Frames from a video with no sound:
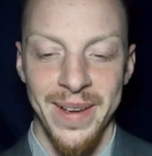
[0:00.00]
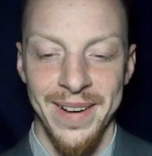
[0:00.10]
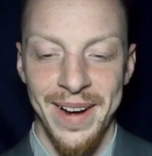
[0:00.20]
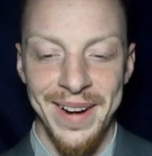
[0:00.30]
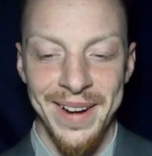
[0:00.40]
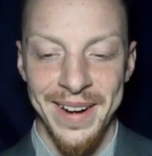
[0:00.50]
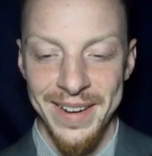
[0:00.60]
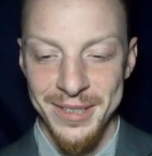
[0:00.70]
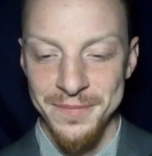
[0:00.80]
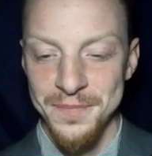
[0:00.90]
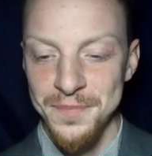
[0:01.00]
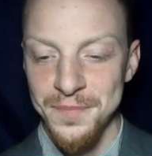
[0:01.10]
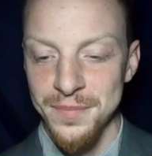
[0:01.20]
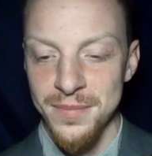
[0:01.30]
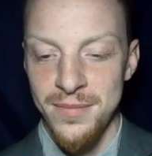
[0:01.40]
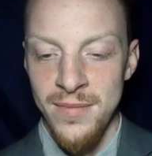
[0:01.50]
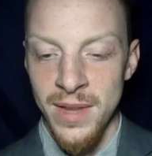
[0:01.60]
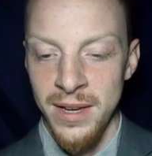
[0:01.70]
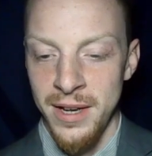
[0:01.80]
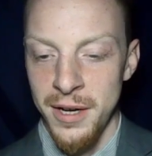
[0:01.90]
Ha ha.
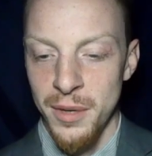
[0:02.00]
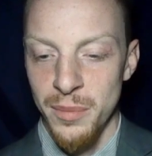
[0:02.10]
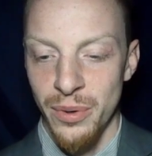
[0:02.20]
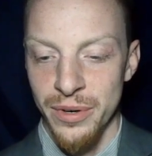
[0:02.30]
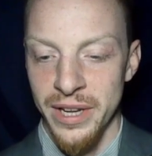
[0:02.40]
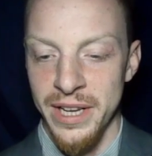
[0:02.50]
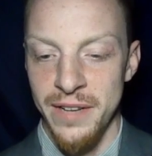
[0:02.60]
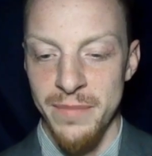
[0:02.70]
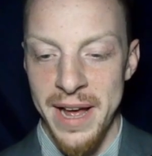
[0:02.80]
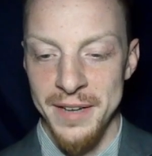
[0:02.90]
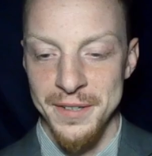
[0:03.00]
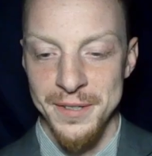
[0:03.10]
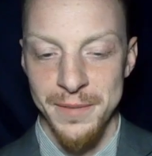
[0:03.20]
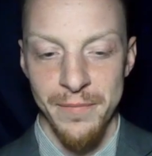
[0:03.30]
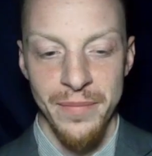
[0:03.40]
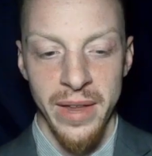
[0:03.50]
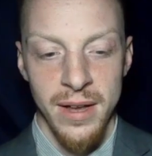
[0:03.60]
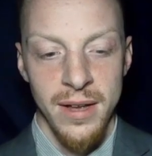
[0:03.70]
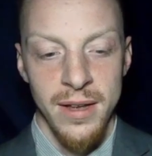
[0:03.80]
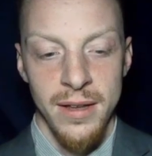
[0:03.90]
Poor naive Madison.
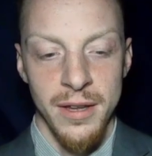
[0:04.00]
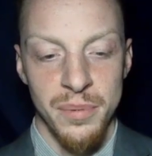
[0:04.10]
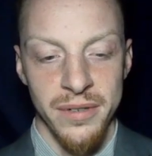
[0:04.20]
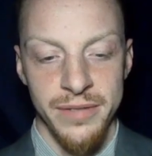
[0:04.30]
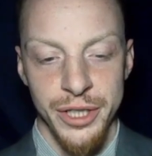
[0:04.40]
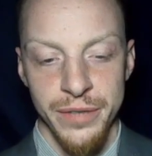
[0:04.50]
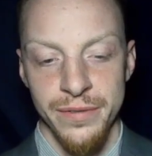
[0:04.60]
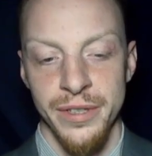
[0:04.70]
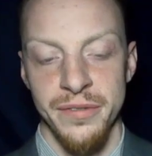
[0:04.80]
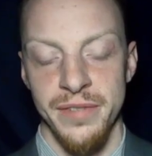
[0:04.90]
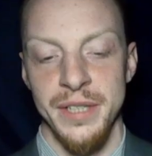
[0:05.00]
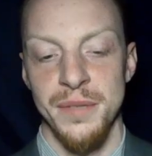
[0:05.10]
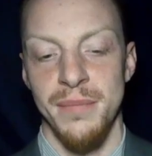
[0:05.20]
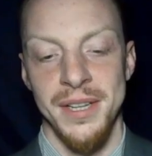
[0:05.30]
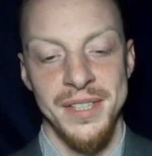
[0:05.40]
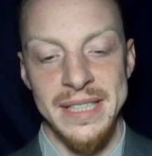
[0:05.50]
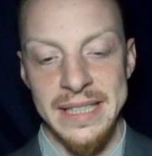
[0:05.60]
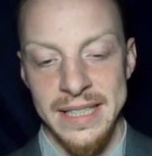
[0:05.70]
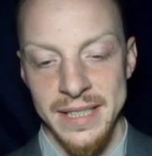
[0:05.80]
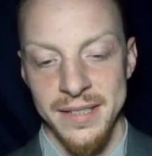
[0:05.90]
The provision for defense must
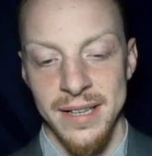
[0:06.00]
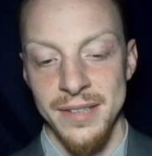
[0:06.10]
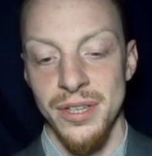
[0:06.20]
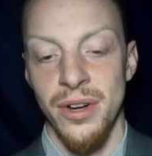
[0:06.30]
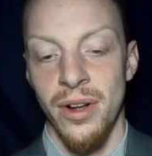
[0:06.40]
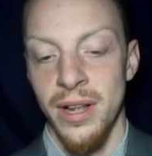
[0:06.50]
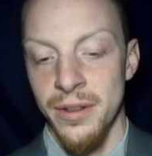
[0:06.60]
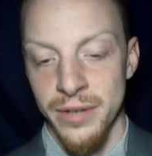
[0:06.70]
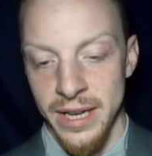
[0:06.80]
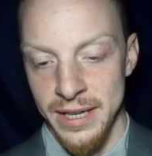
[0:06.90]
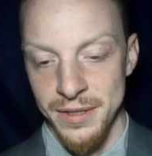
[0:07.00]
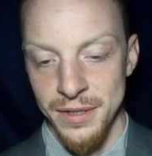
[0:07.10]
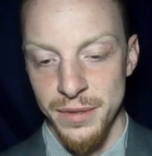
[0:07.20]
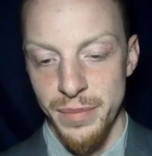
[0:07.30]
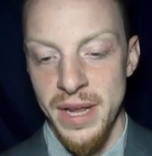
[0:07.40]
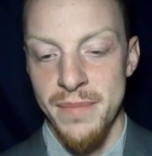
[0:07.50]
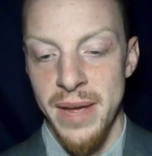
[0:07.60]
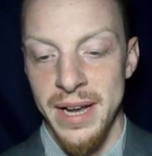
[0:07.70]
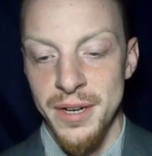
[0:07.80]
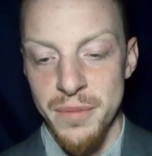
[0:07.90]
in this, as in all other cases, be
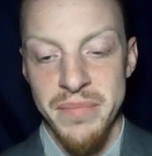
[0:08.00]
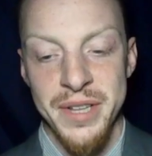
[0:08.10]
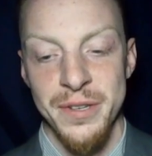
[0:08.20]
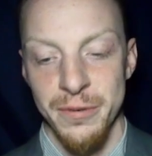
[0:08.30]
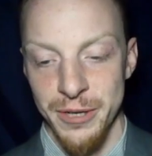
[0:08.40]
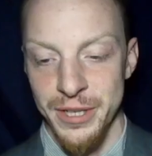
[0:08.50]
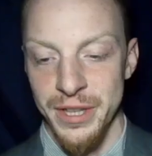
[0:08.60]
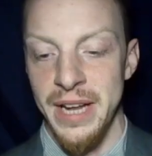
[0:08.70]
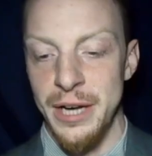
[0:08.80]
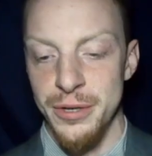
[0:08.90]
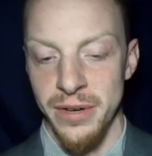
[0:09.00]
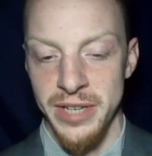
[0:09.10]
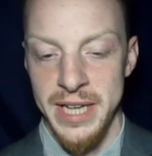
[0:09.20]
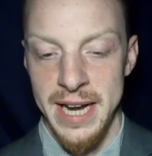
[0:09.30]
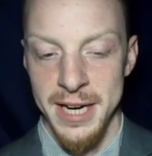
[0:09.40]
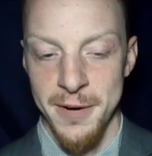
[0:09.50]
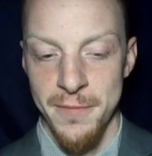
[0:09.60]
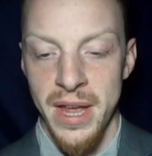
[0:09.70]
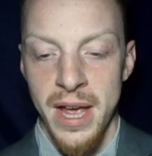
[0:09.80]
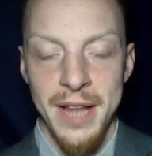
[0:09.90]
made commensurate to the danger of attack.
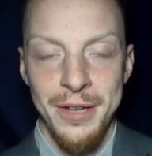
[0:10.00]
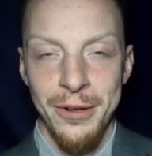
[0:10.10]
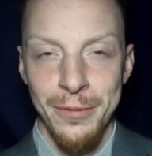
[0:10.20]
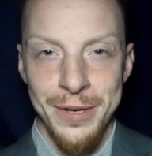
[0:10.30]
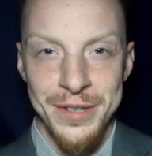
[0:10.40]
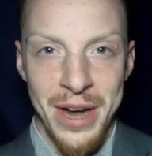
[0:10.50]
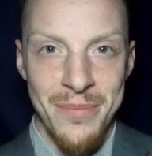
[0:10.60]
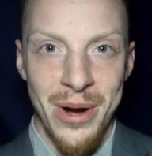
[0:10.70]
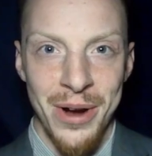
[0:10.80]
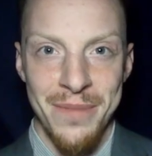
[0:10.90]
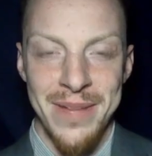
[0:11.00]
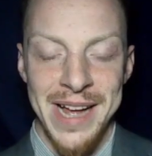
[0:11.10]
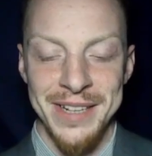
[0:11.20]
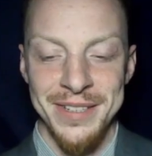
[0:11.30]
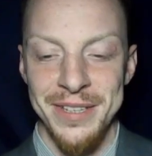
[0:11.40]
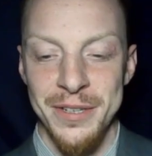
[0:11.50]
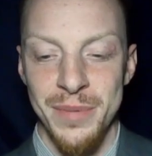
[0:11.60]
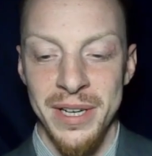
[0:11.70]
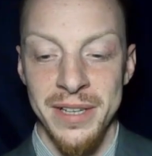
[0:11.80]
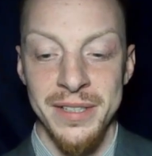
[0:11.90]
And the only reason I mock Madison is
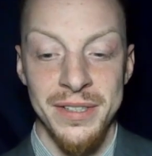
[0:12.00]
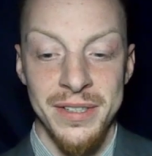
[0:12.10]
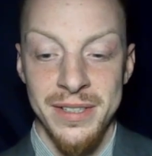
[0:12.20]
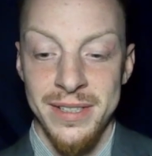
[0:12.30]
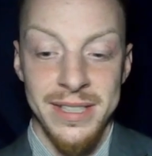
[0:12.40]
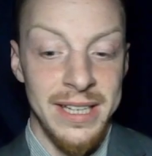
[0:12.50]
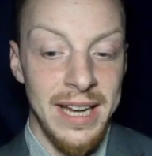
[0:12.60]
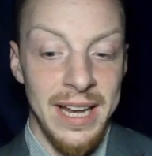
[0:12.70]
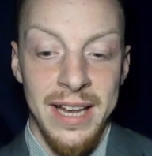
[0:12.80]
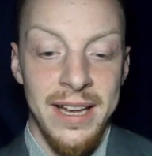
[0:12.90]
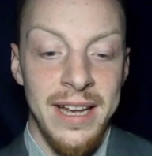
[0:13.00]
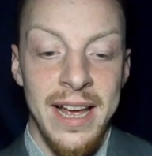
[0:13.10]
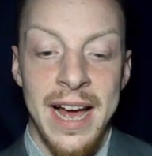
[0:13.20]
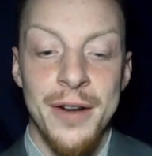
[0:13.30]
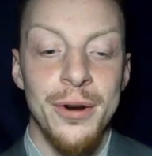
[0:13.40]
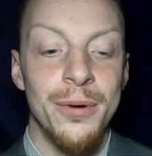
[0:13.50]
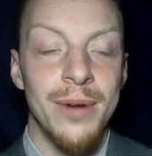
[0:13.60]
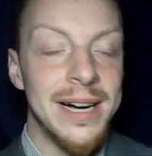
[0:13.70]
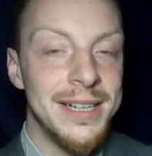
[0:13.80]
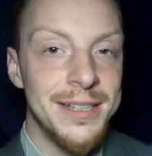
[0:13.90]
because he had no
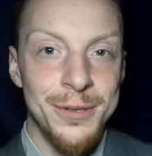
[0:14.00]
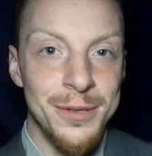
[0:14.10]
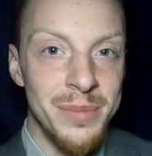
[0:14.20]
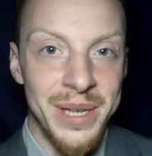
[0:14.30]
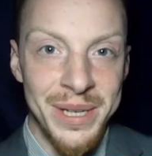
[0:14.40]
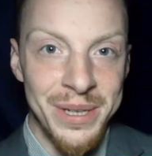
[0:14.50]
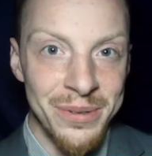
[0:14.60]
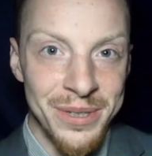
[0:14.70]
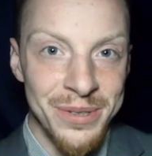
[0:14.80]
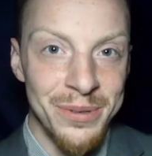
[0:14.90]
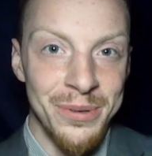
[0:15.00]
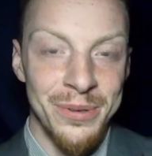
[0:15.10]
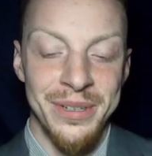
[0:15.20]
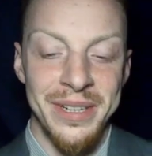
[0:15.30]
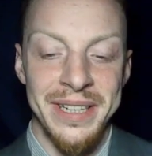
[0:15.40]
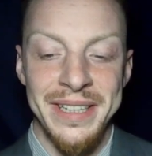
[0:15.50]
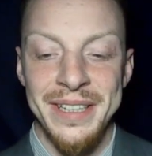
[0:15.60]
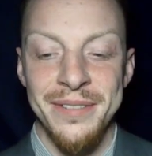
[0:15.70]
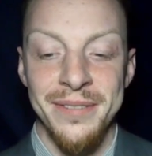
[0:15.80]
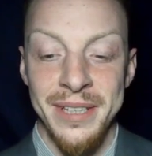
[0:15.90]
right to be ignorant or
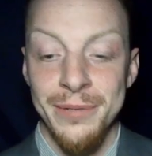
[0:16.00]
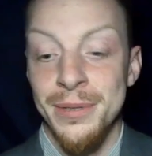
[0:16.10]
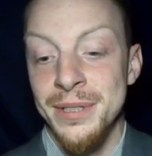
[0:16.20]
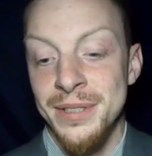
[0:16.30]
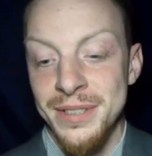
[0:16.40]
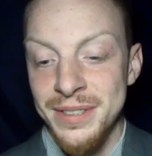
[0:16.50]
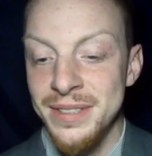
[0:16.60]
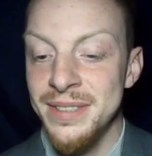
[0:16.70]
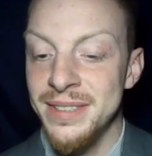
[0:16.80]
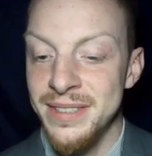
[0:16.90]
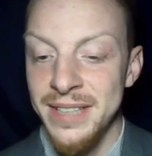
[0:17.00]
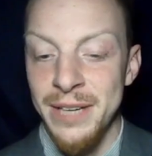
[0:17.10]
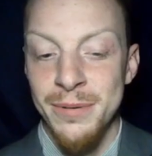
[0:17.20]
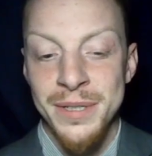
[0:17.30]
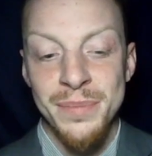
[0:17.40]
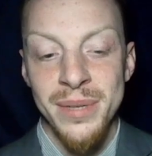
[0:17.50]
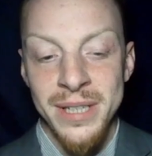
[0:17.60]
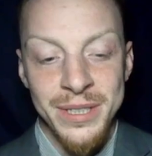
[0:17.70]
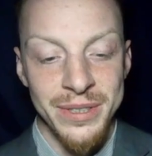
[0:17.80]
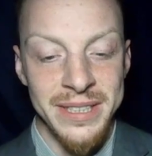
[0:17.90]
naive. He was
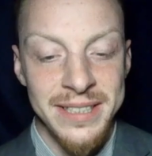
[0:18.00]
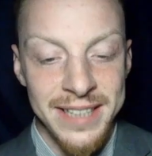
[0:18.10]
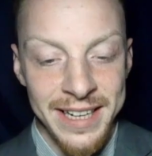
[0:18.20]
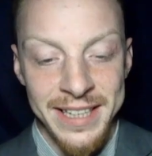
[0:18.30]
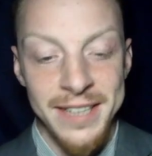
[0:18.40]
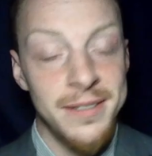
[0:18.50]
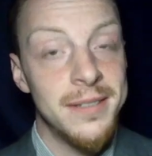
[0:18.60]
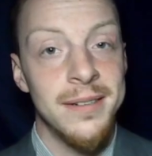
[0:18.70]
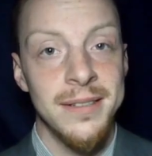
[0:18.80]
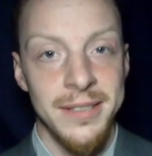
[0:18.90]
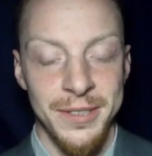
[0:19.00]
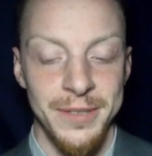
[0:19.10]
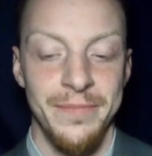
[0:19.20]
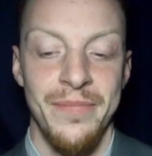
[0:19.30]
belligerent, and he did not listen.